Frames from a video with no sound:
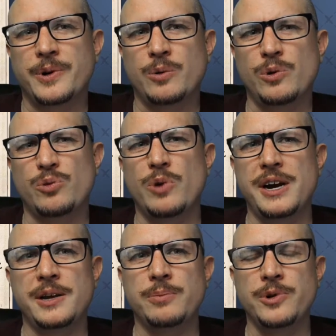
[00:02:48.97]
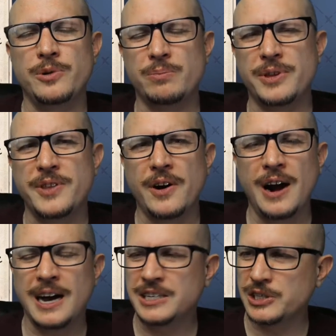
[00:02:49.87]
with Waning Moon, but they're
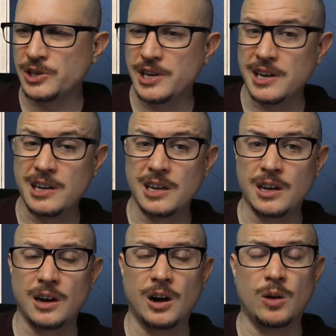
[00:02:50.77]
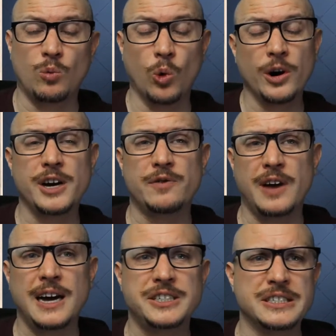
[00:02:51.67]
actually warring
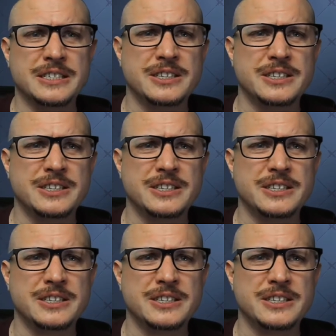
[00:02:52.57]
factions.